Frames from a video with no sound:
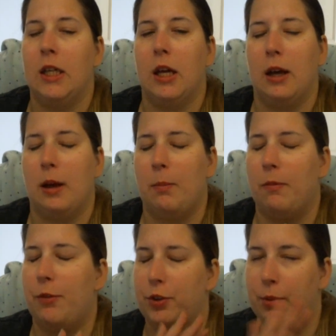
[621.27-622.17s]

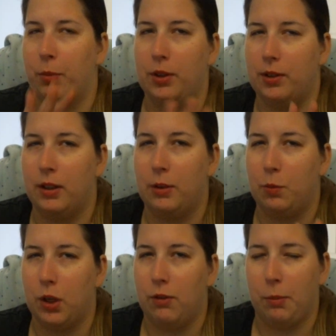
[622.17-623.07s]
for some reason
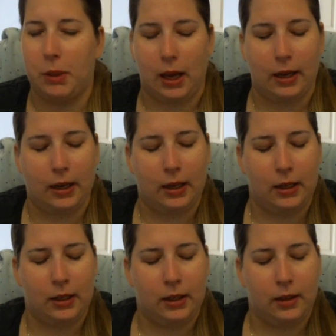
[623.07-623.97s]
when you've applied it,
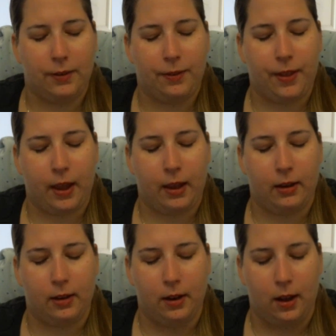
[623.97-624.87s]

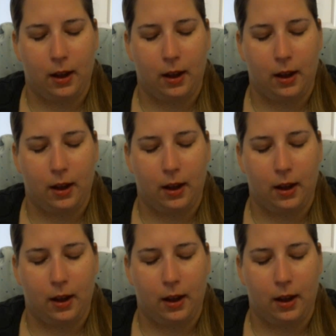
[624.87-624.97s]
then